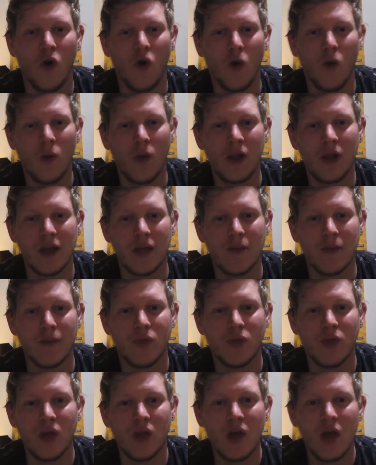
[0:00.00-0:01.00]
William
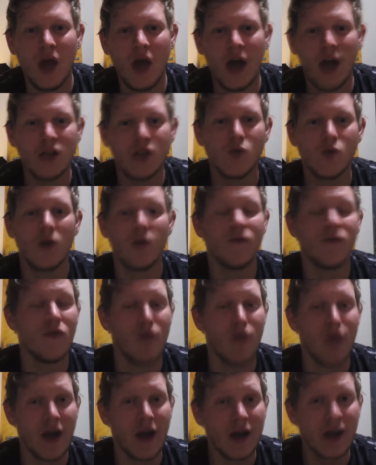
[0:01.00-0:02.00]
and is one of the
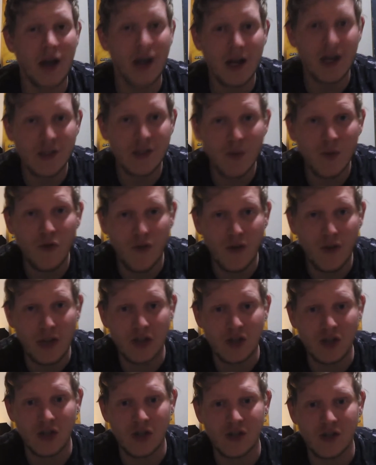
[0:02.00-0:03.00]
recognisable
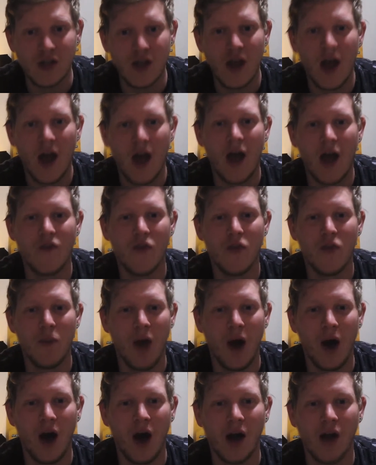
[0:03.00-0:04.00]
features of the
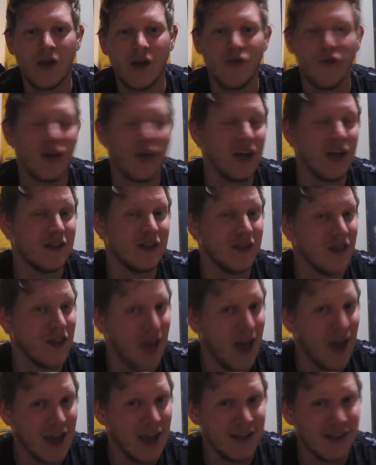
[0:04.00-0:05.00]
park for kids in the
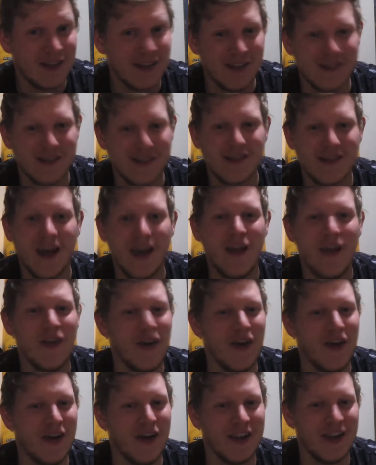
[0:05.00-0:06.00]
80s and the
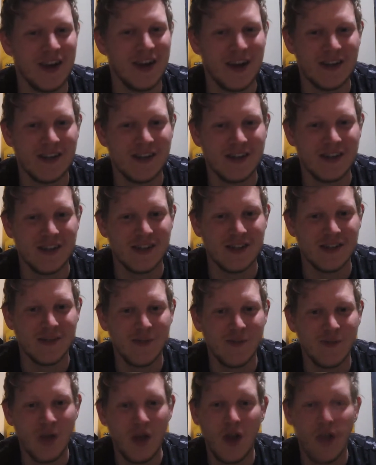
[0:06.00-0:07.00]
early 90s
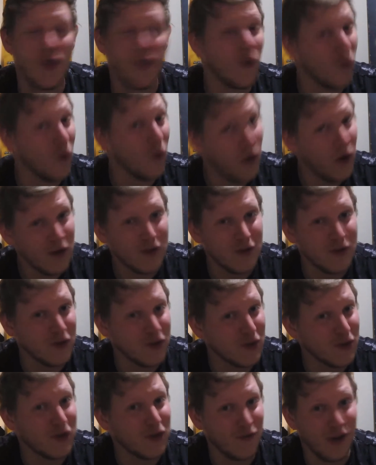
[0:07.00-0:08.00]
that weren't such
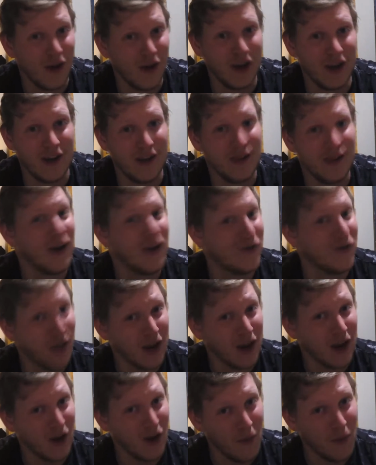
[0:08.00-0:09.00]
a fan of getting
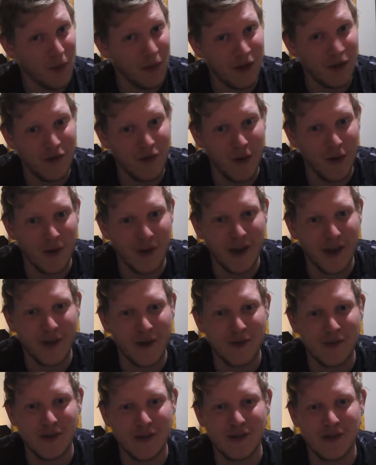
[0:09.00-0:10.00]
on big roller
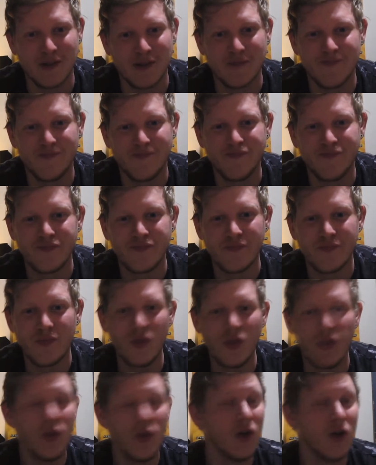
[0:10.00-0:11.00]
coasters.
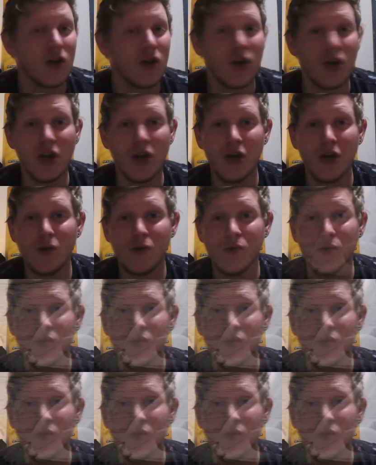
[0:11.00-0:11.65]
Canoes,